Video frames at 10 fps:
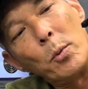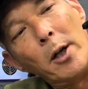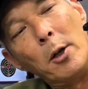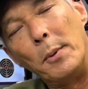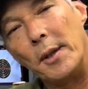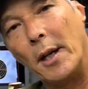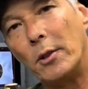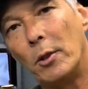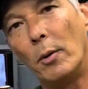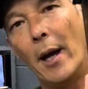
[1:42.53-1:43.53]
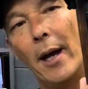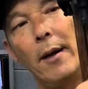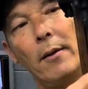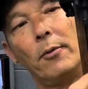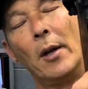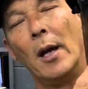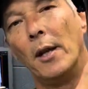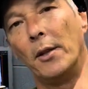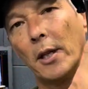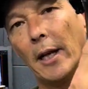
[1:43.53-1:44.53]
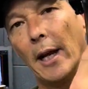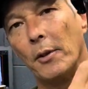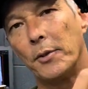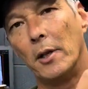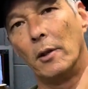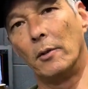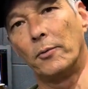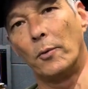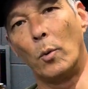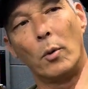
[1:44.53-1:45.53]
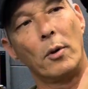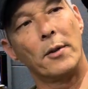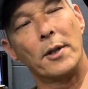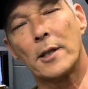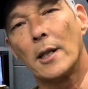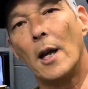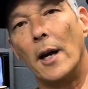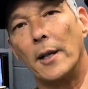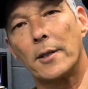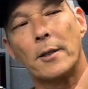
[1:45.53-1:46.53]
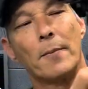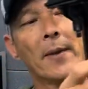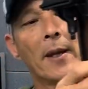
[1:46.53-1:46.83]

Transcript: rail, but they do have the cutouts here for the slots.